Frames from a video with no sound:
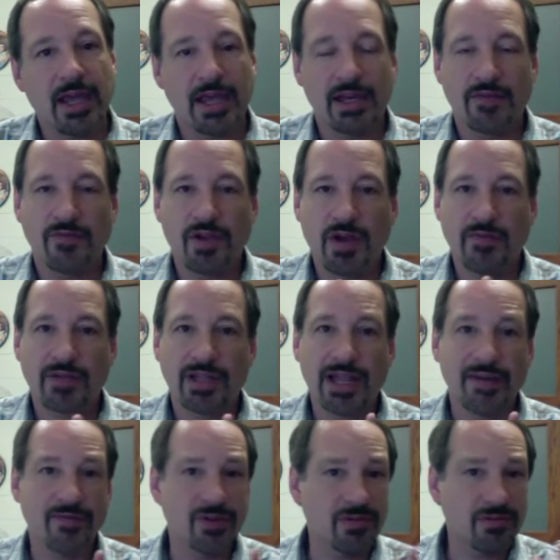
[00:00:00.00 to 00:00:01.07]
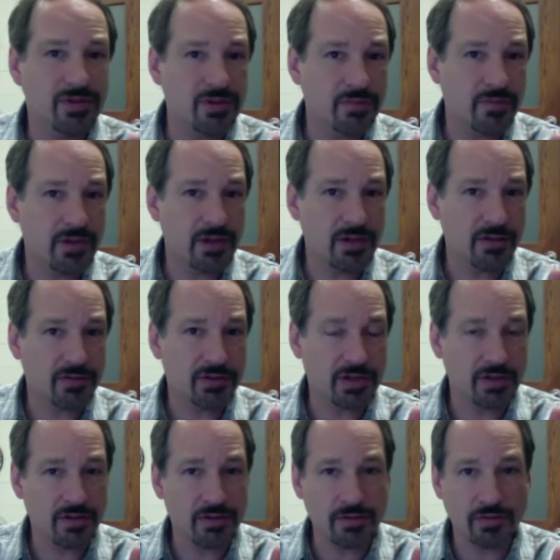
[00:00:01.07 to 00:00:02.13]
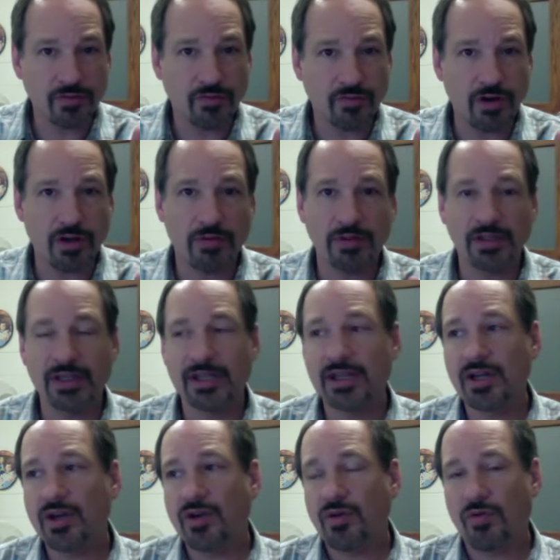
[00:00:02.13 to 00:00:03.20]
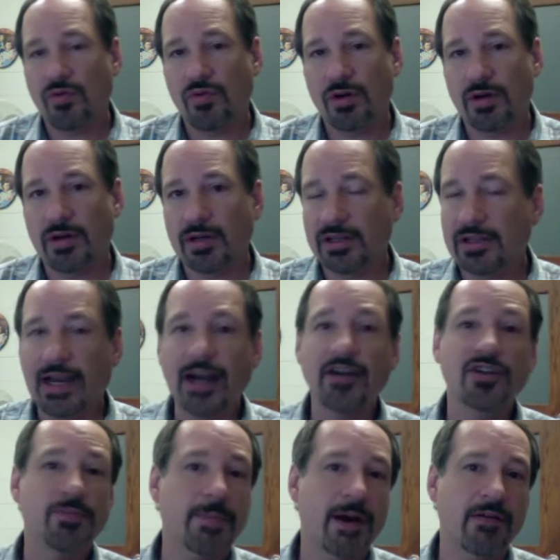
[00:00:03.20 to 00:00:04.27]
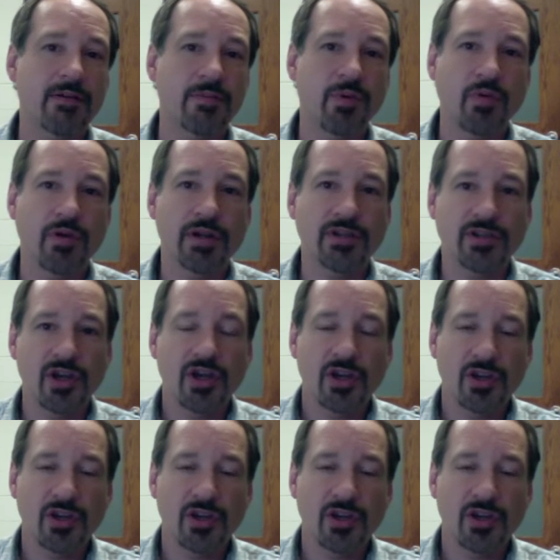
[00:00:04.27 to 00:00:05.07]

And if you have a lot of YouTube videos that you use frequently or large PowerPoints,